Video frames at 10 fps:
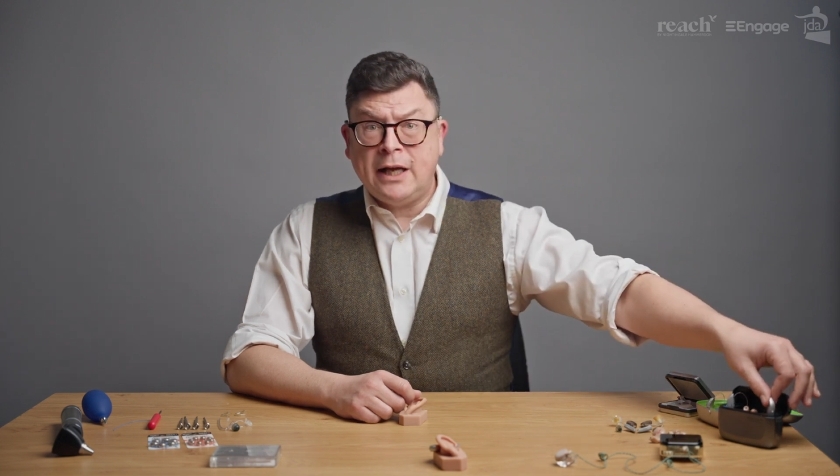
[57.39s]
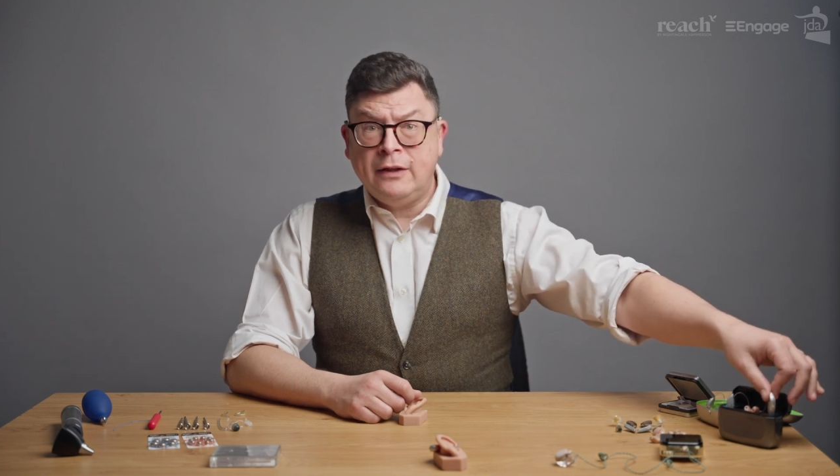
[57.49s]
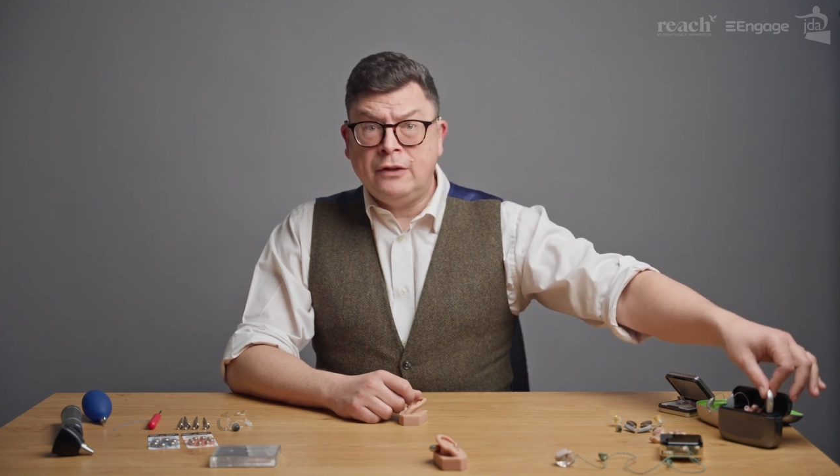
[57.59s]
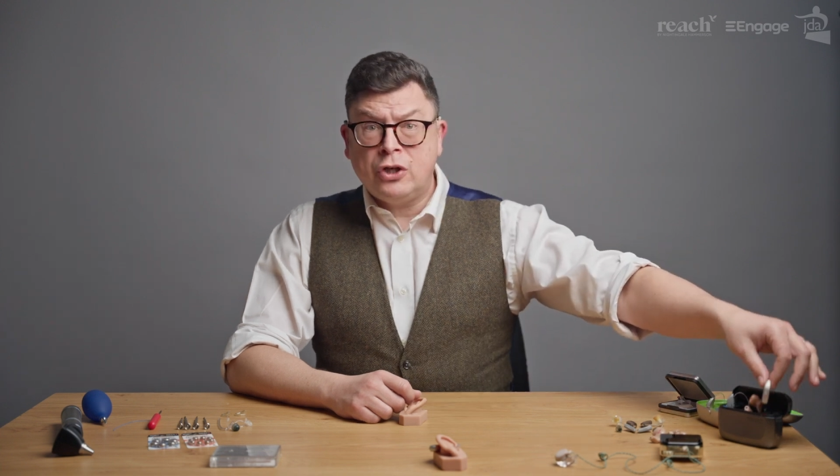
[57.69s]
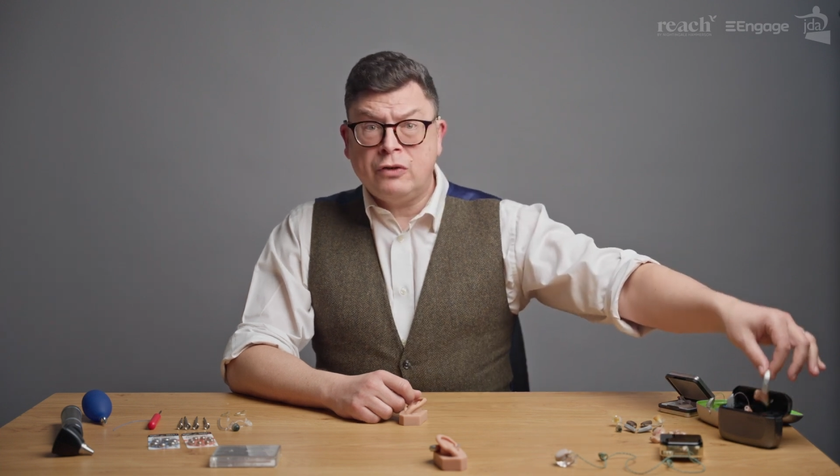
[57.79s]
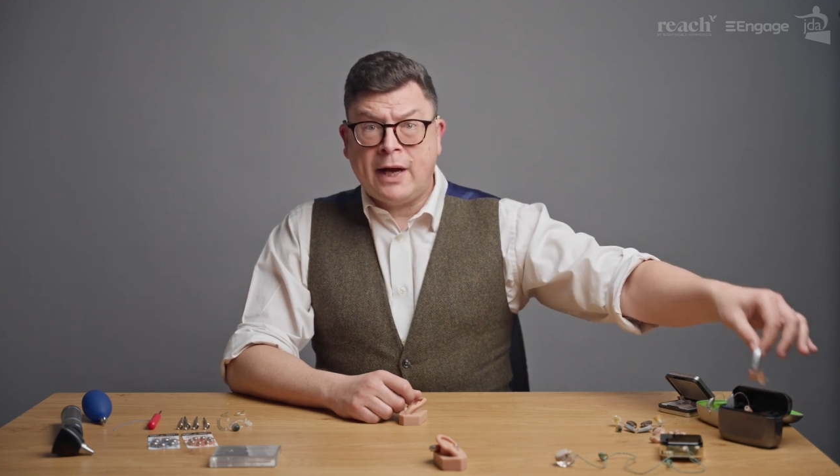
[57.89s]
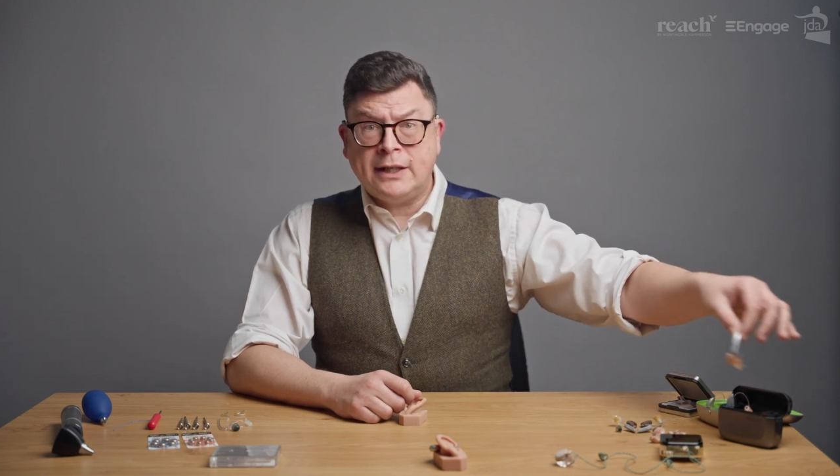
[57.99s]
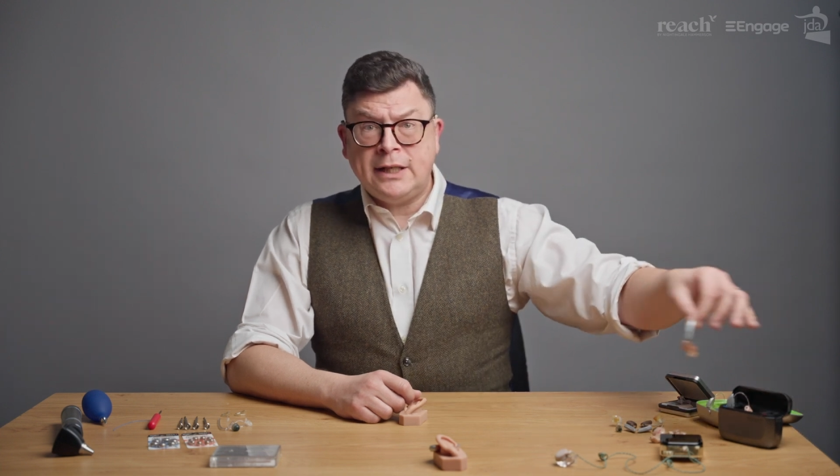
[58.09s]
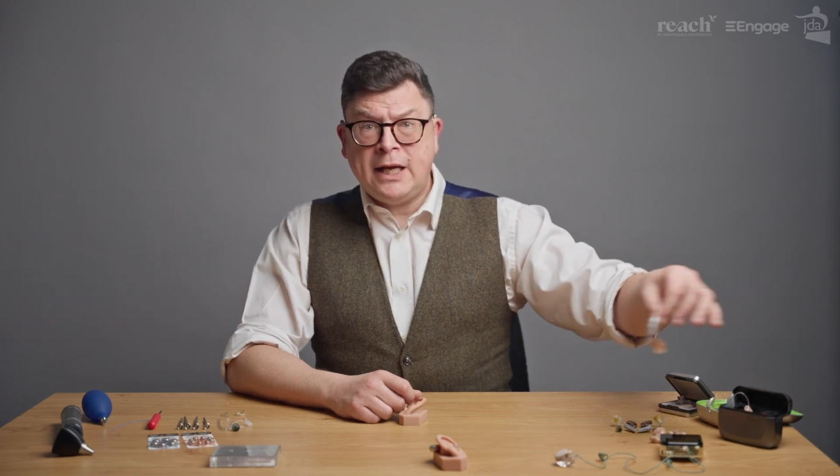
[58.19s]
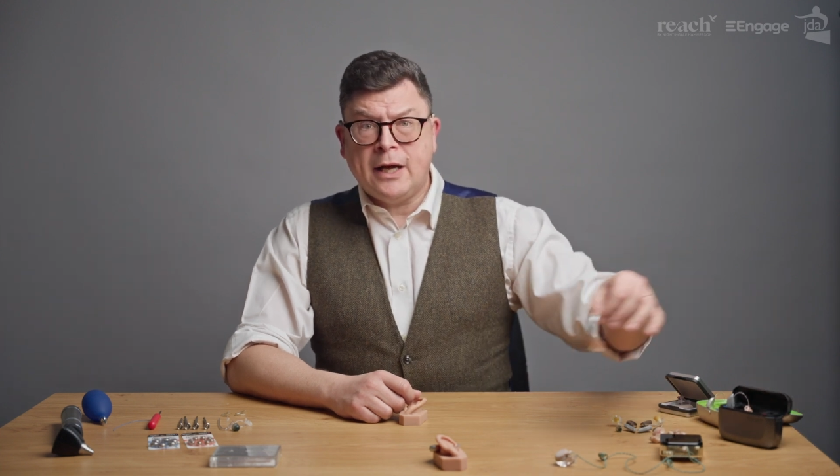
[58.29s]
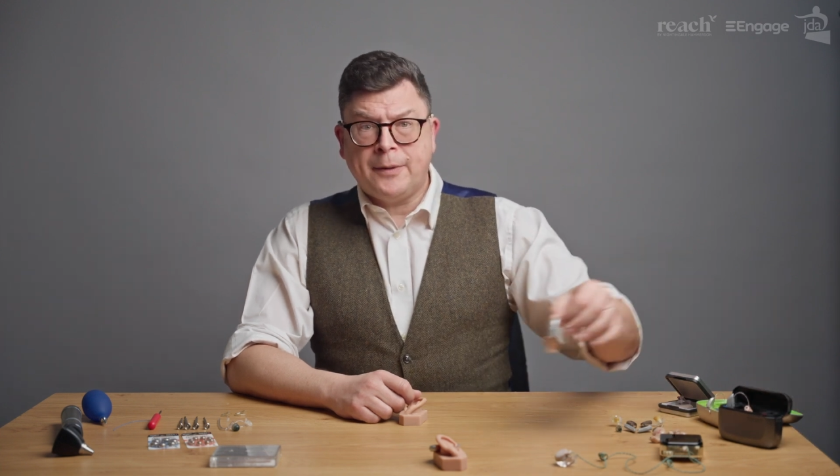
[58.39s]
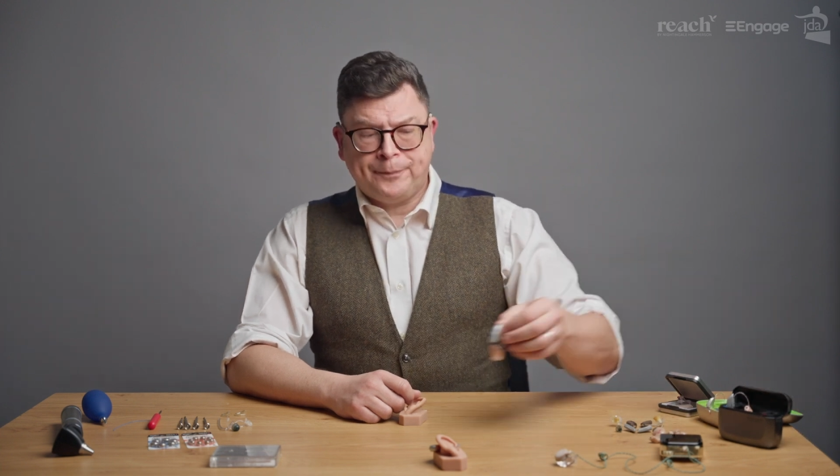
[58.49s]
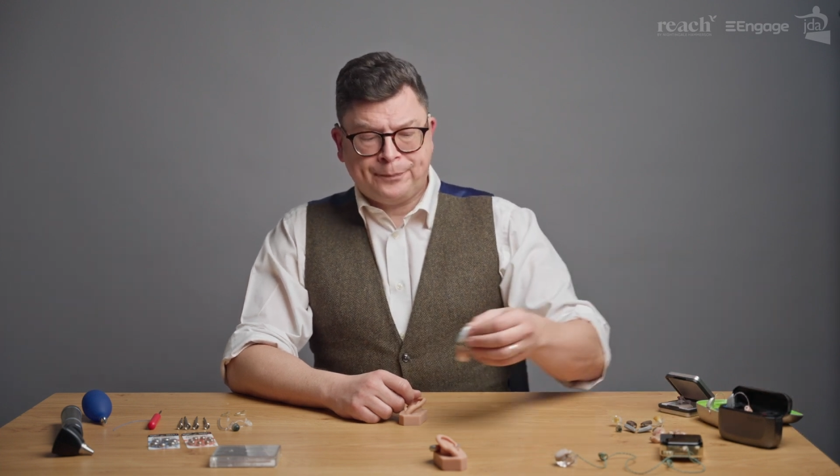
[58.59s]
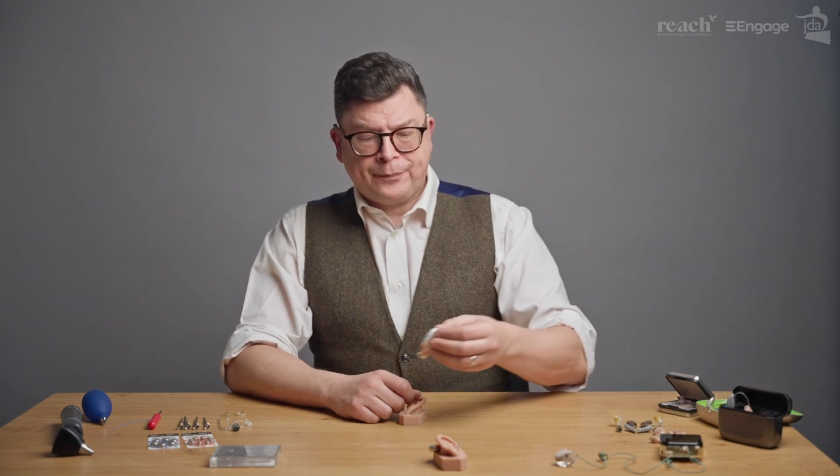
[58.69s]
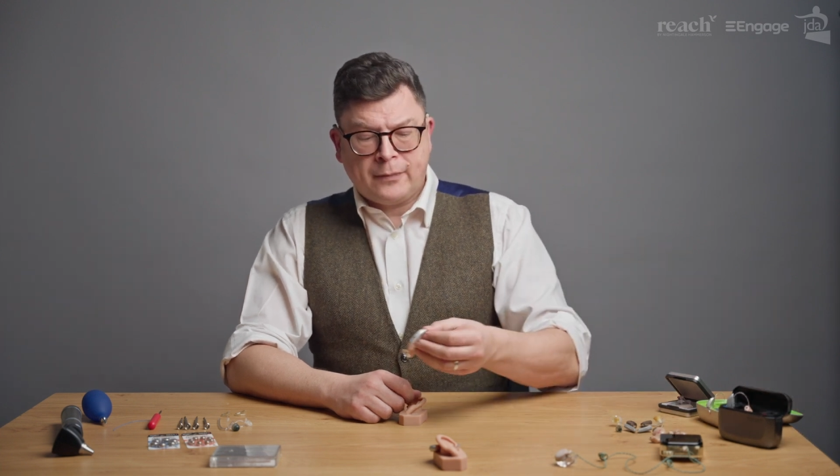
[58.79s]
in the correct ear.
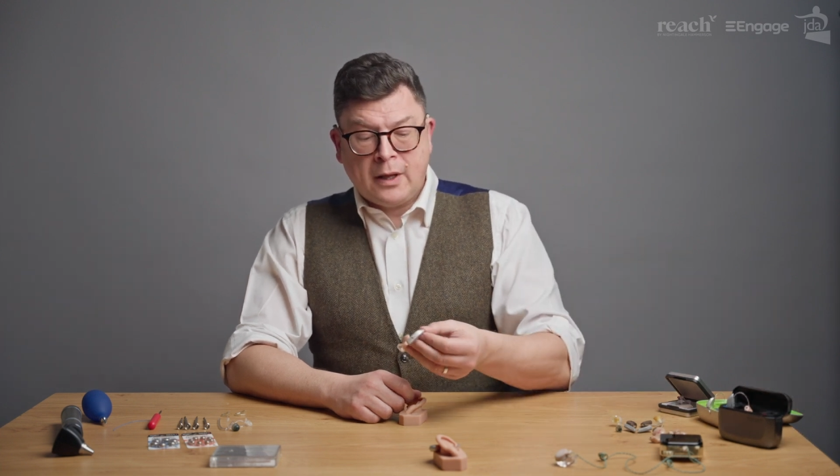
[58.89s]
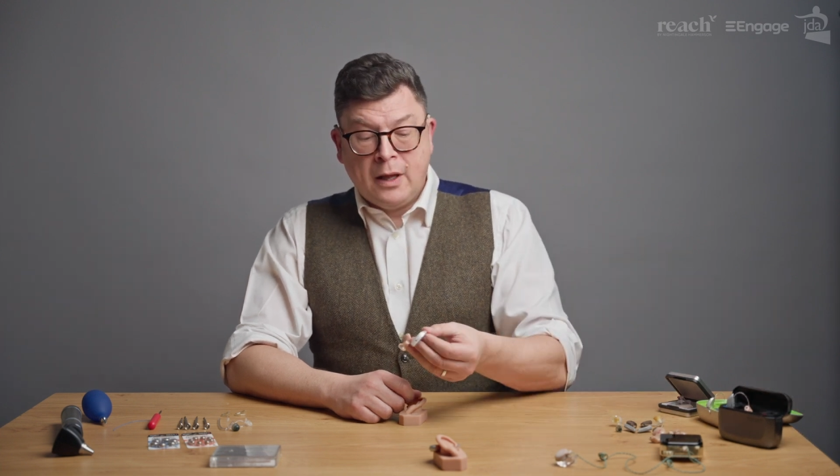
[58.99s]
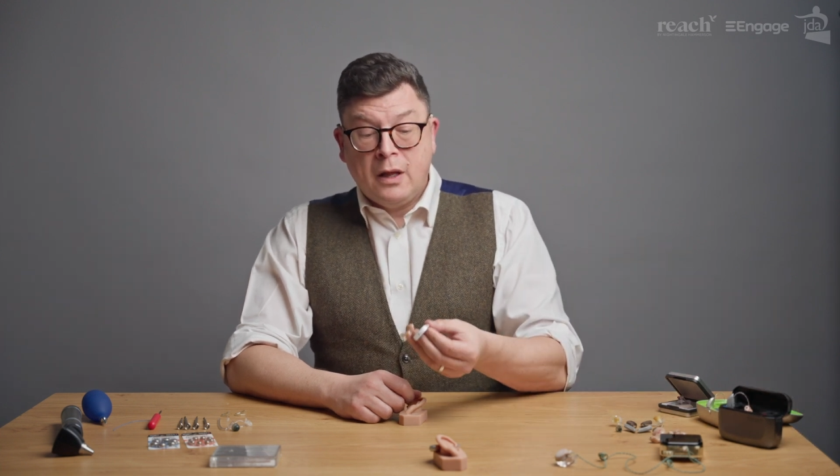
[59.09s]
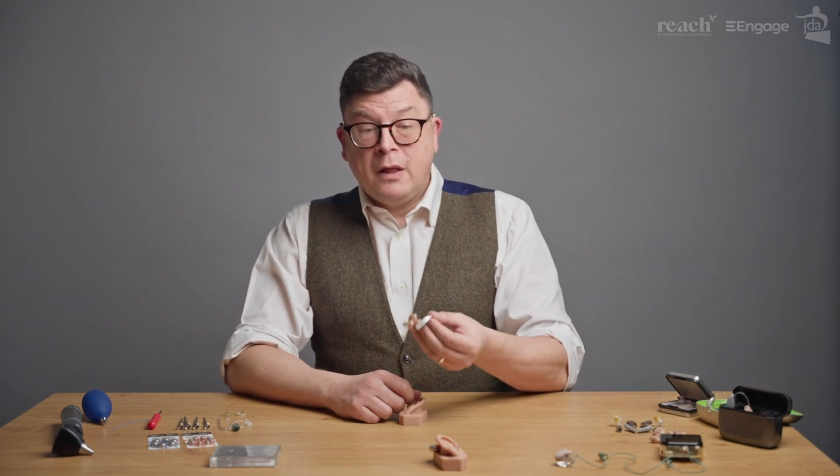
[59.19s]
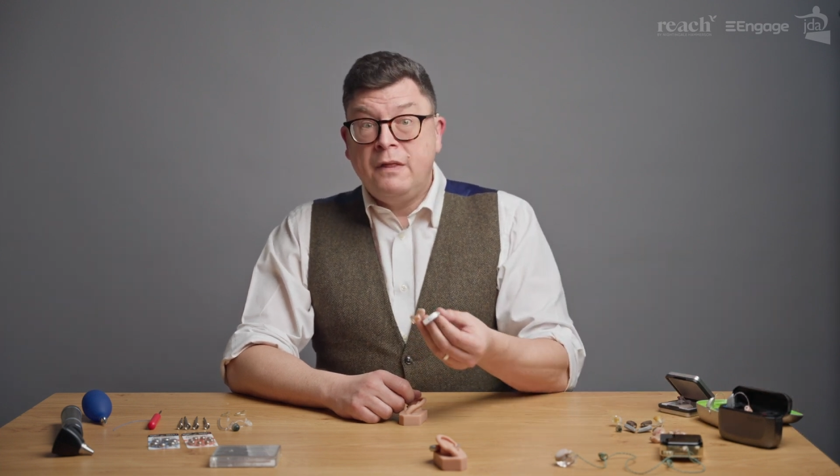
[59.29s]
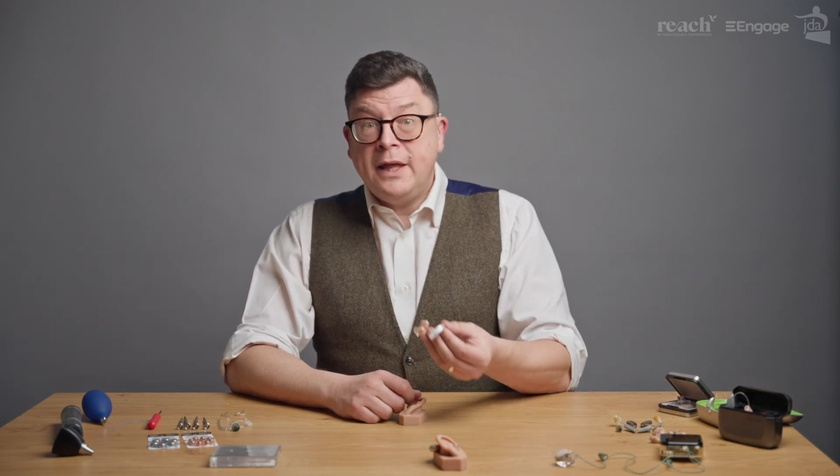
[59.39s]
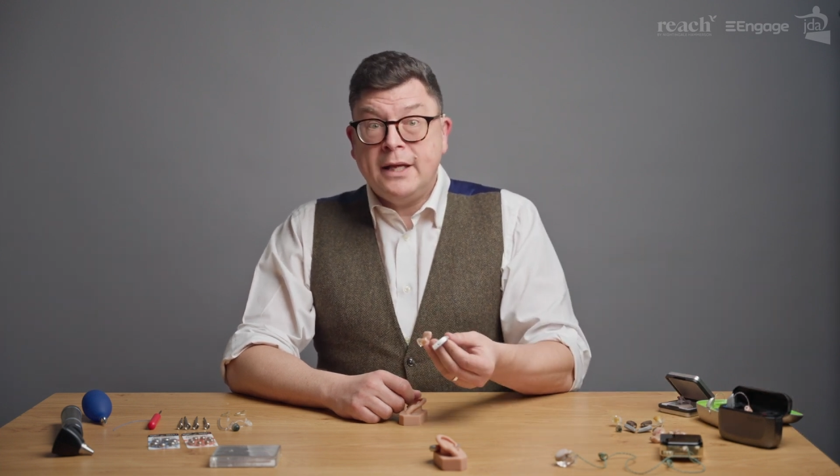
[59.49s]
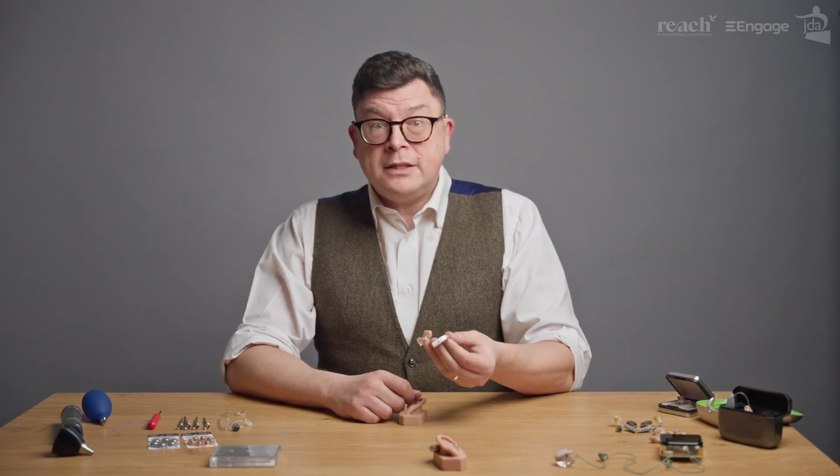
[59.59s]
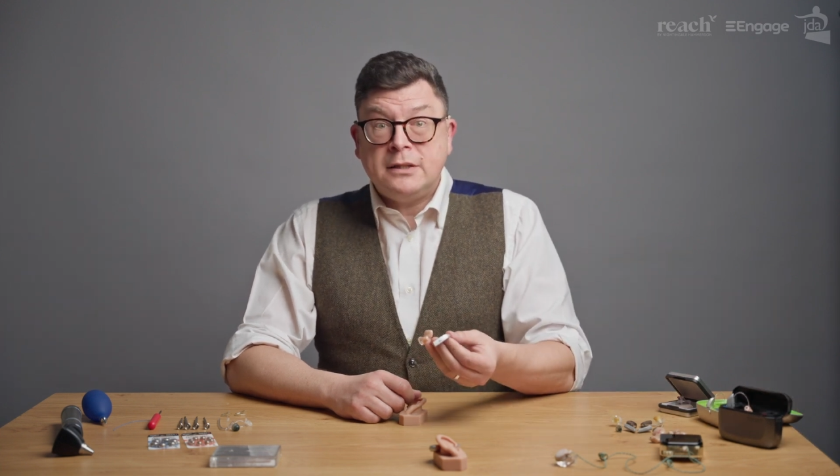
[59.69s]
This